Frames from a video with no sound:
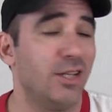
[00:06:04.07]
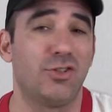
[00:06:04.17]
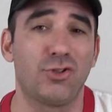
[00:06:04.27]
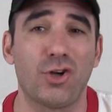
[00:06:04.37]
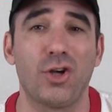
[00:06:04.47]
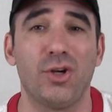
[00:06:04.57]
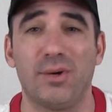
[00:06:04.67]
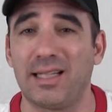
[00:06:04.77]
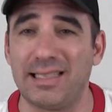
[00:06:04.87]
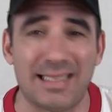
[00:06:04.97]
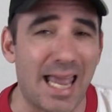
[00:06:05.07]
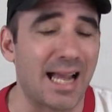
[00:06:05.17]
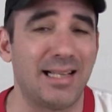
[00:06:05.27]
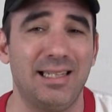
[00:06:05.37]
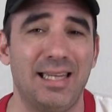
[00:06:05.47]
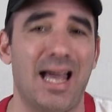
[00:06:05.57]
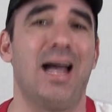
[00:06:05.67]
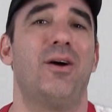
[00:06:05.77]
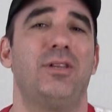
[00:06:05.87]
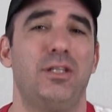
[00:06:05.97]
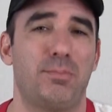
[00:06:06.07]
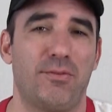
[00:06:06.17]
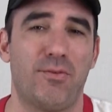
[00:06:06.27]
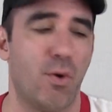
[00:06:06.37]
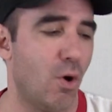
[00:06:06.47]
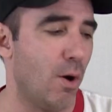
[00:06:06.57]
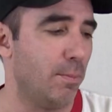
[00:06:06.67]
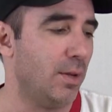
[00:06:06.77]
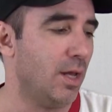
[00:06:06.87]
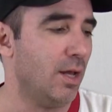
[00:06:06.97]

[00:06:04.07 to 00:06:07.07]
is to show you exactly how these perform